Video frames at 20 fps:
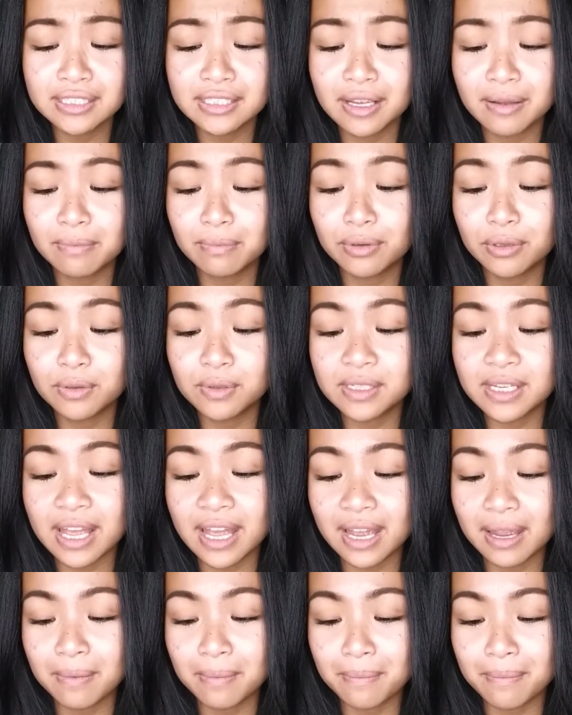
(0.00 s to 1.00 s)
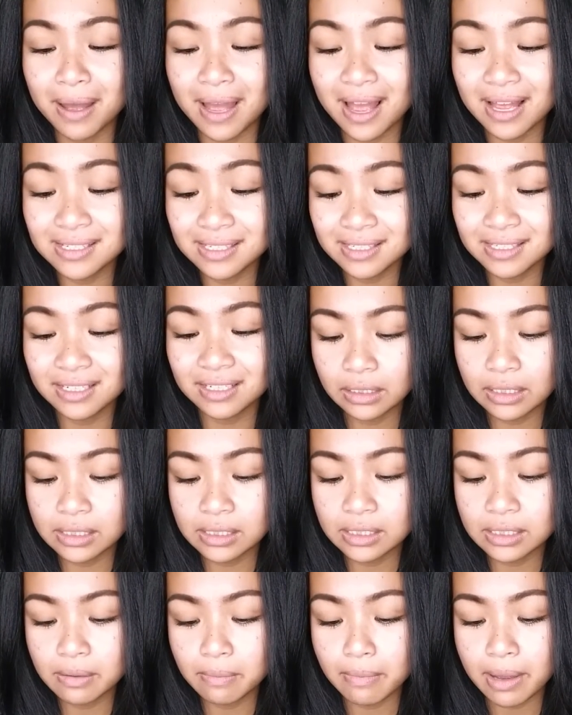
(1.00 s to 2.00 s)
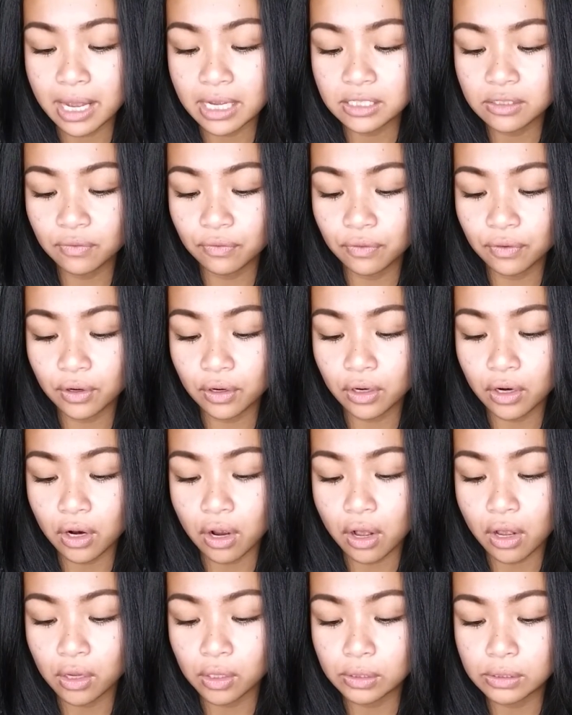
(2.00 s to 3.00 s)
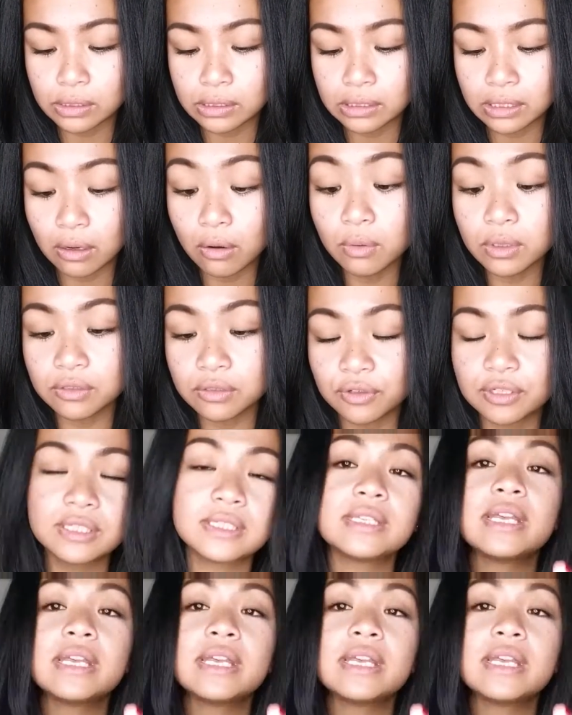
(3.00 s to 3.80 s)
Debuté Mask. I think this is a mask for all, oh, it's for